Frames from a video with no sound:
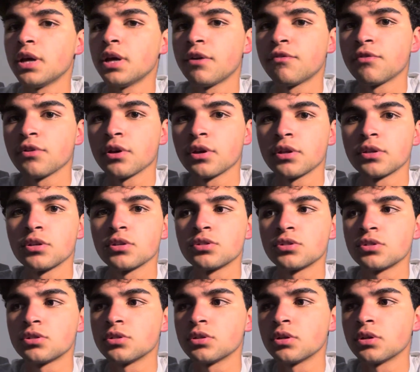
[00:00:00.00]
I feel like
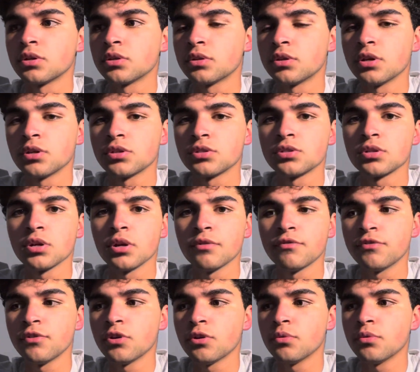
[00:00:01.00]
this
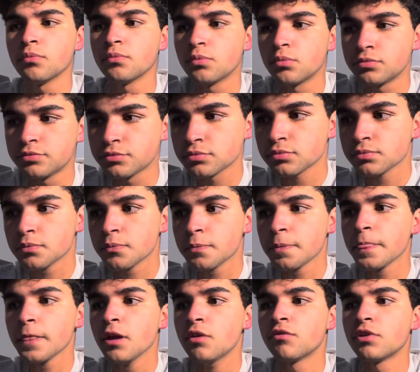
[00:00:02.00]
film
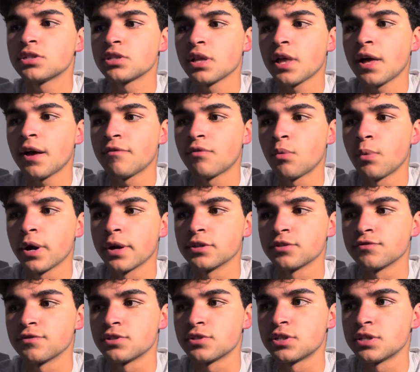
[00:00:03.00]
raised a lot of awareness
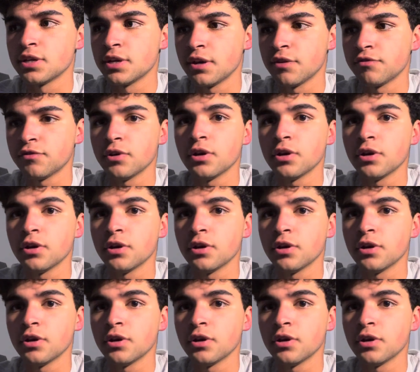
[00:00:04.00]
for CF.